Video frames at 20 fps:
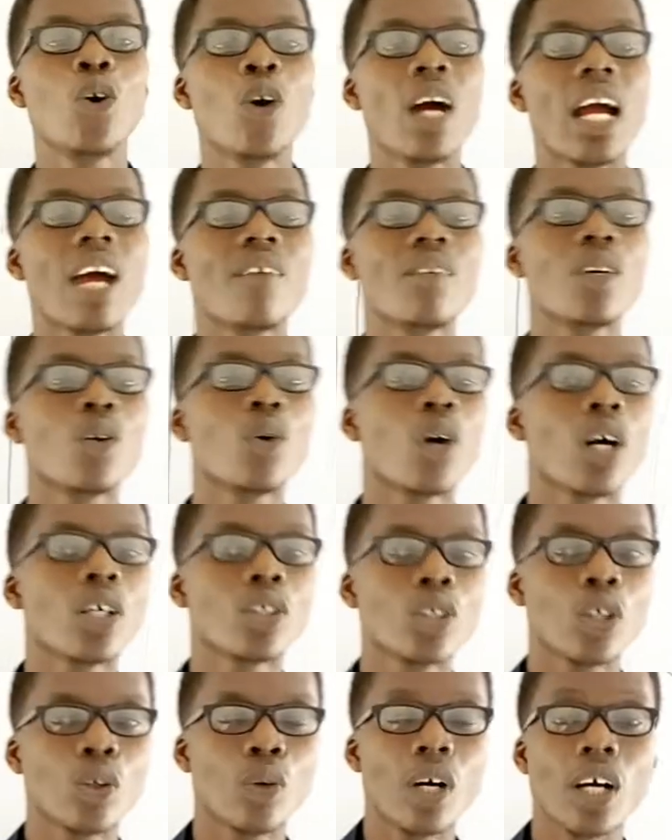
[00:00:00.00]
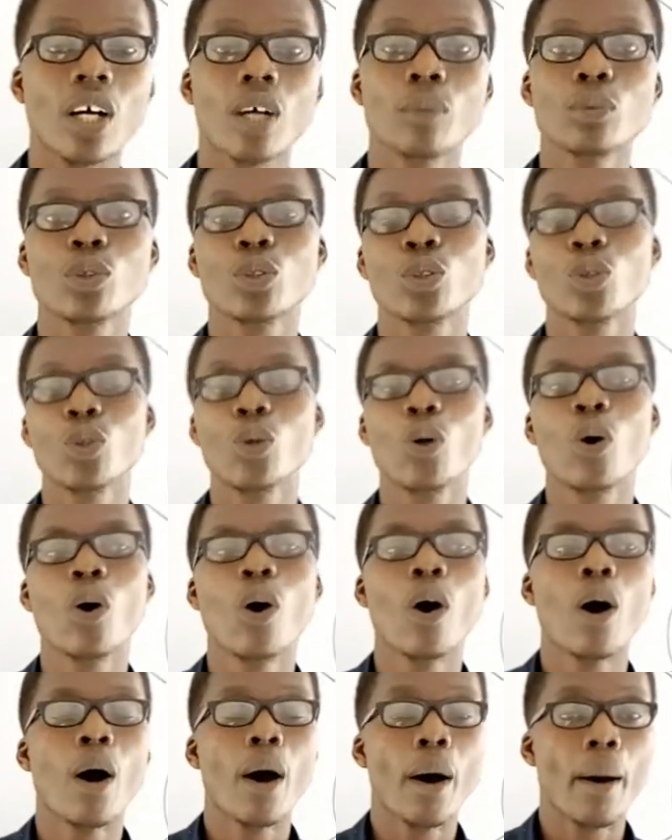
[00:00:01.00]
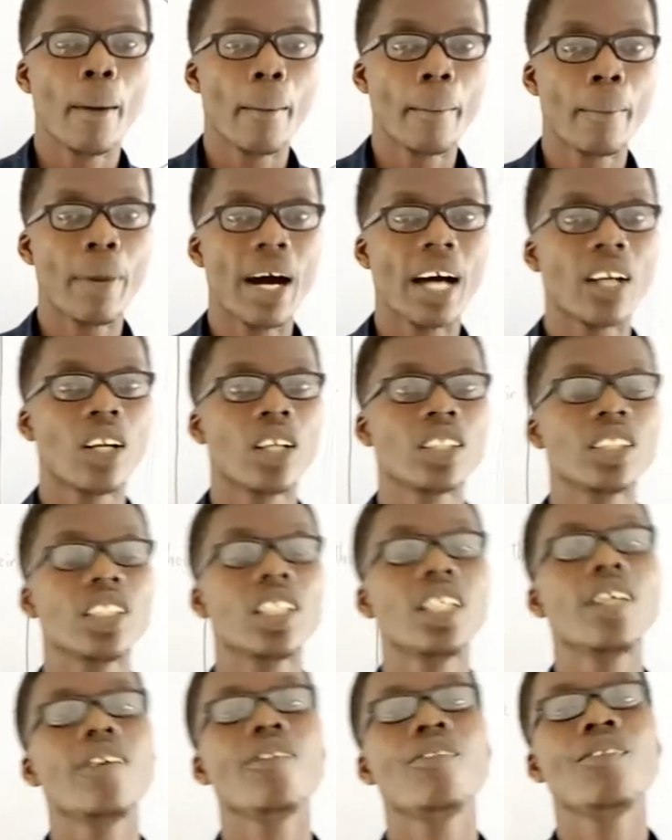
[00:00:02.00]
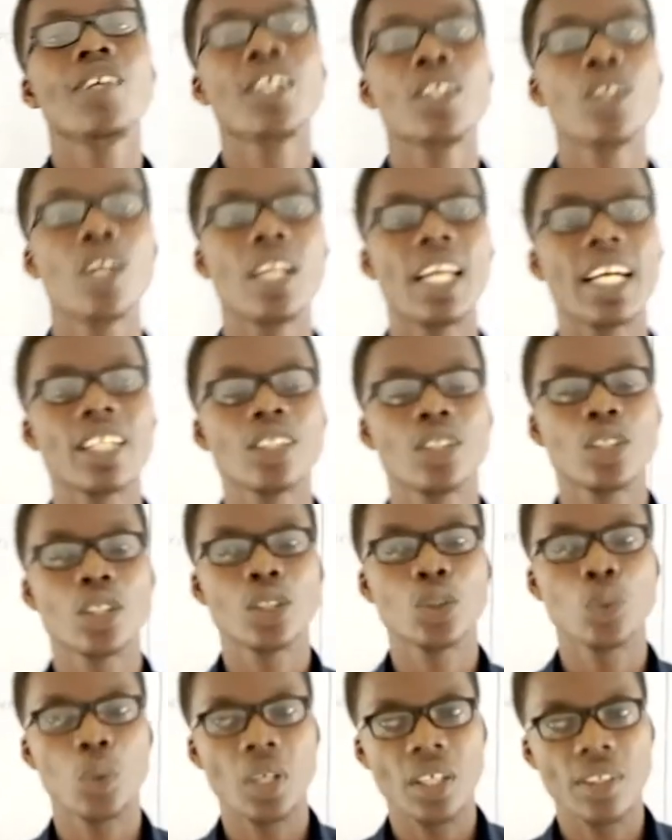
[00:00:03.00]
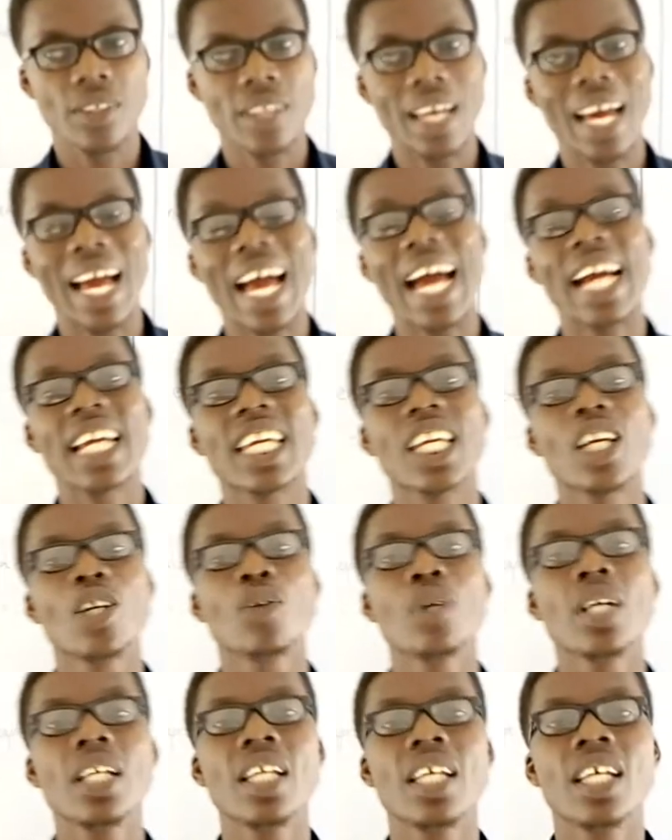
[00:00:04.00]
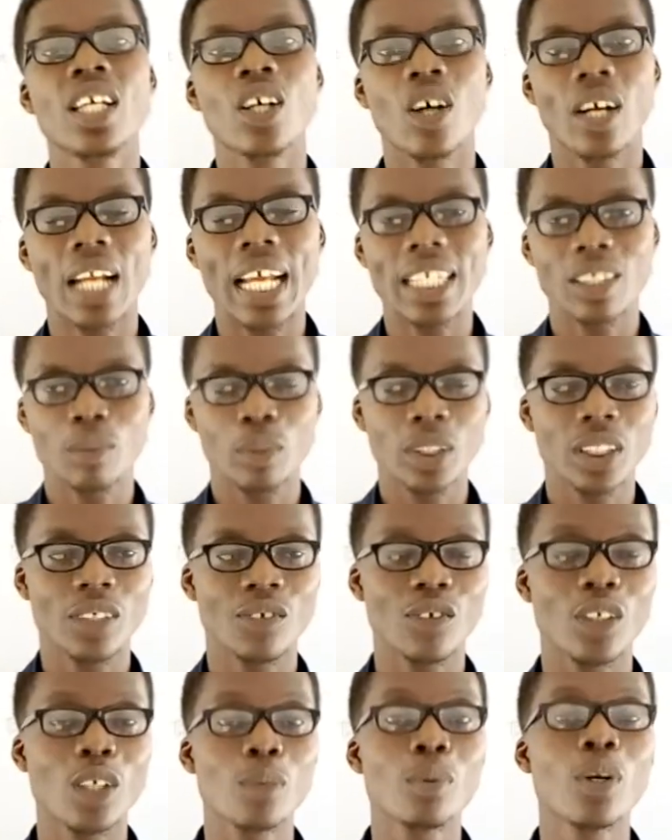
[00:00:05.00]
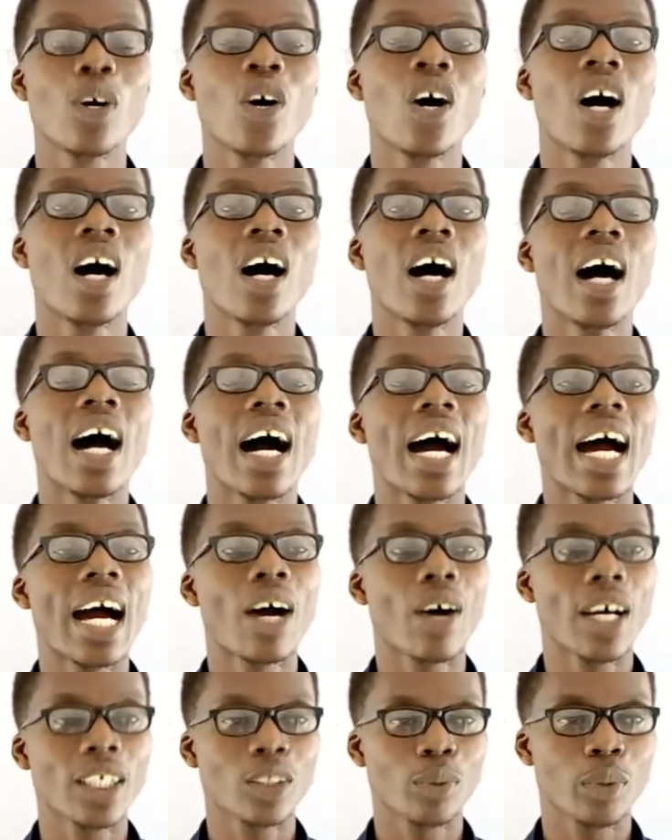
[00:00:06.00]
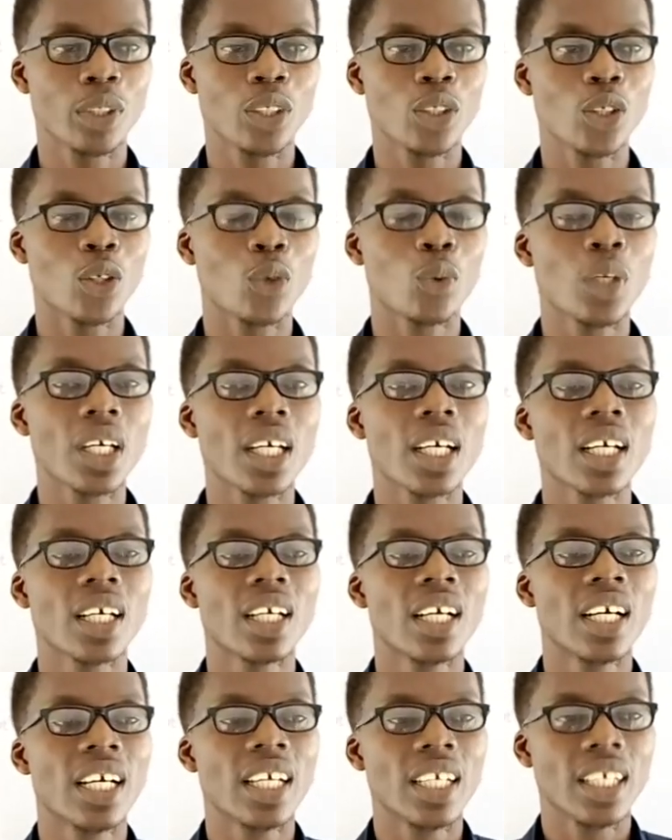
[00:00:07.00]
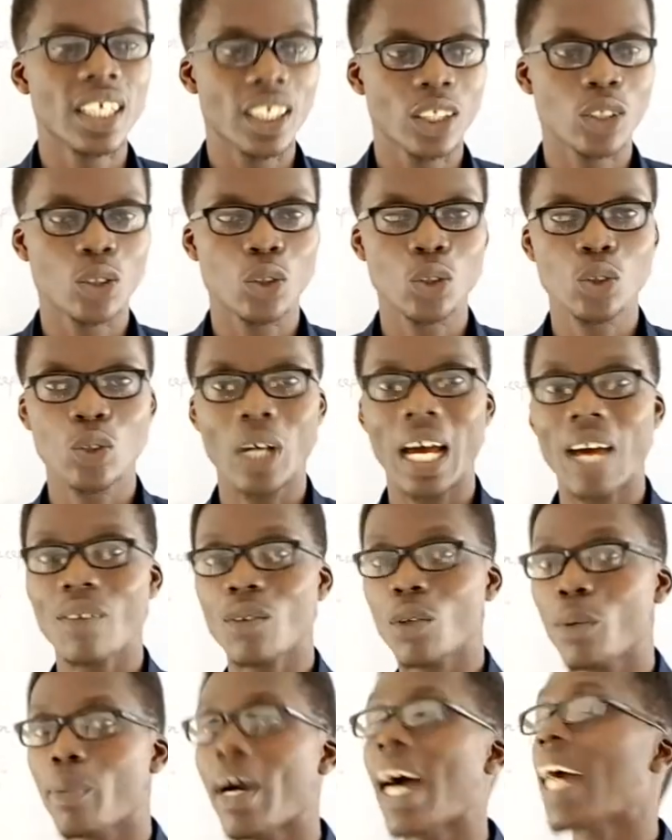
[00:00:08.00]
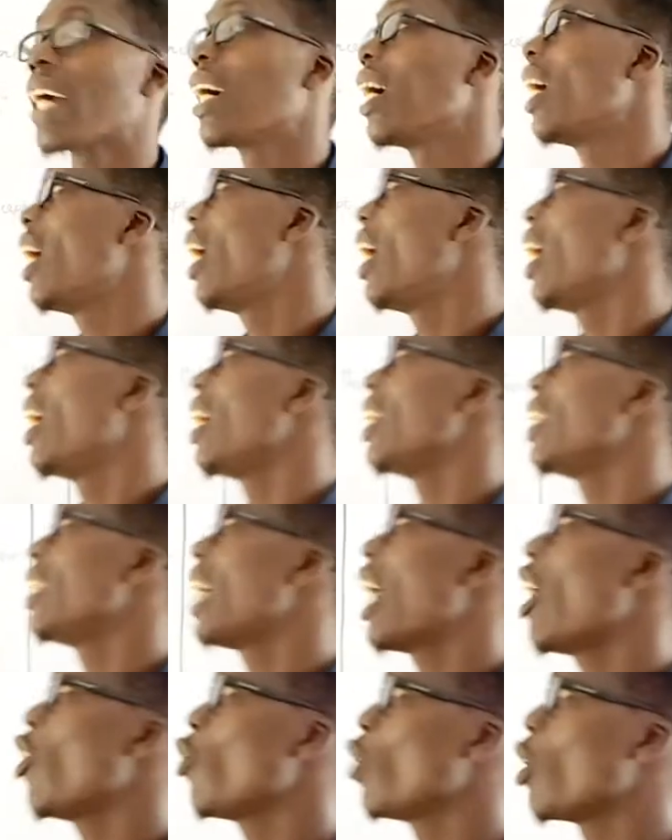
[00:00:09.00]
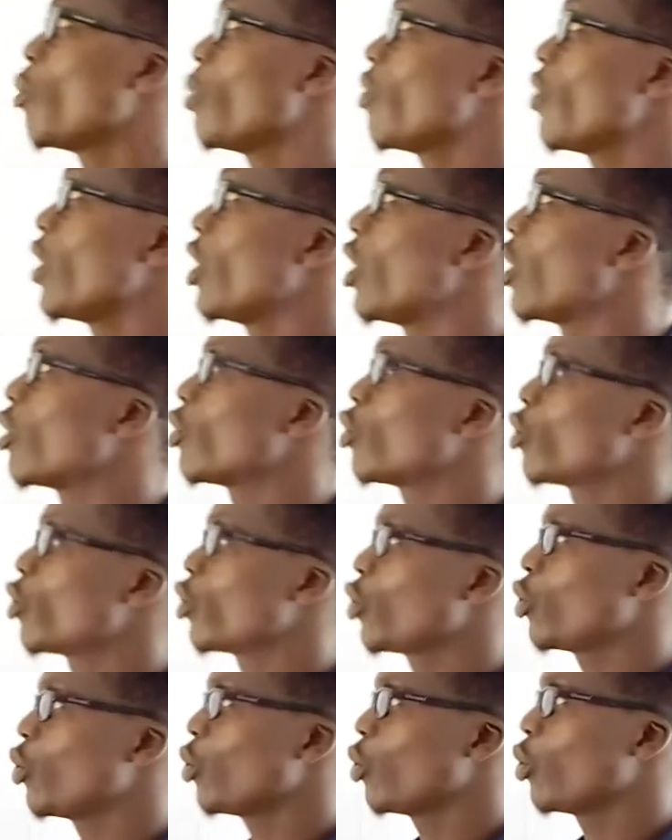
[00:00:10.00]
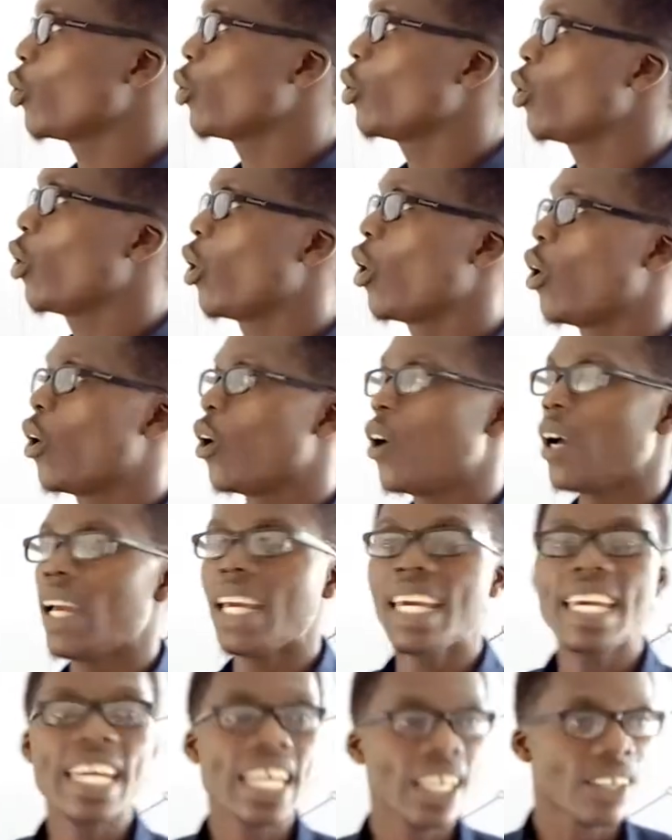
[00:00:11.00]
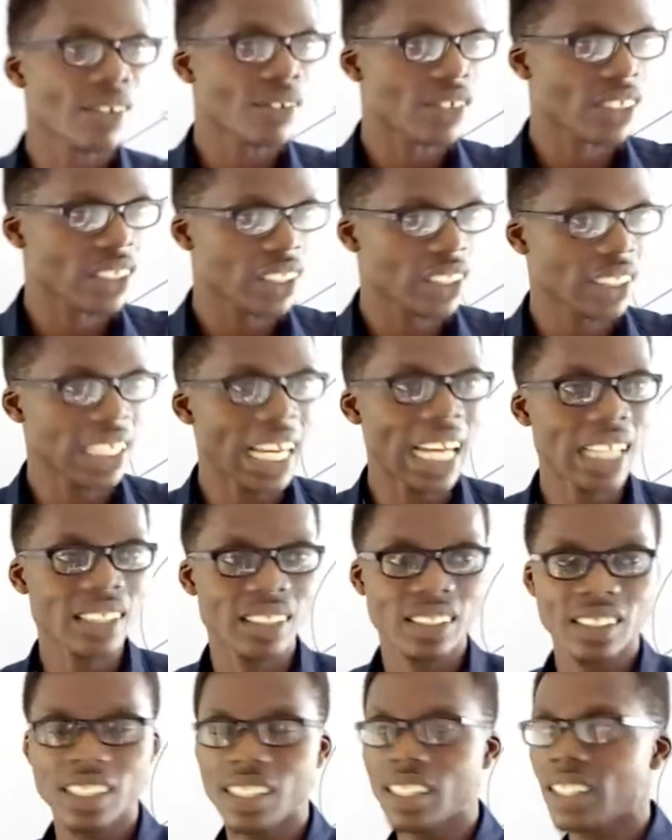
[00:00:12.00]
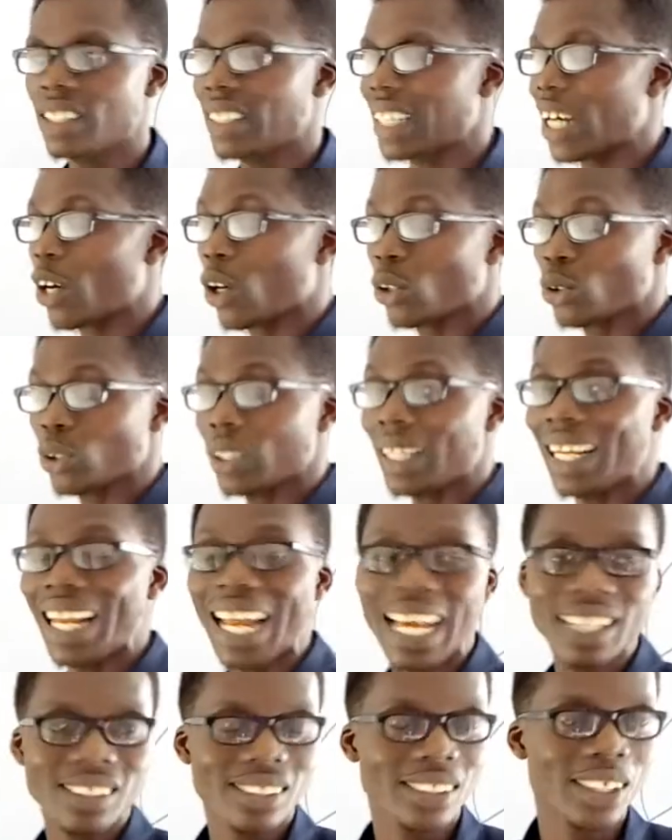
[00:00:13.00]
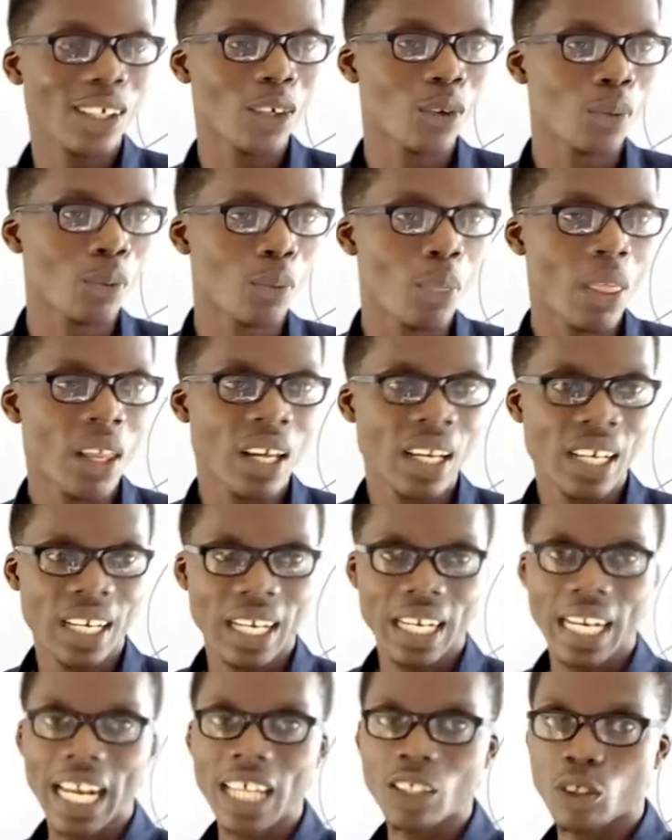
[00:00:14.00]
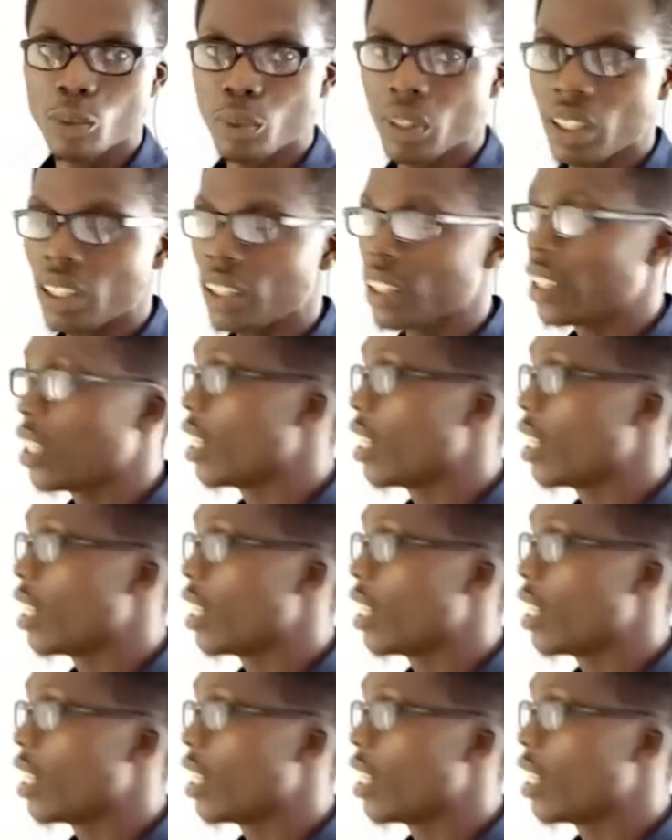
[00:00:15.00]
everyone, you're welcome to Biology Video Lectures with Akirinde Oladimiji Philip. How has been your week? It's good to have you back. Now we are moving on to Aves. That's the second to the last class. We'll be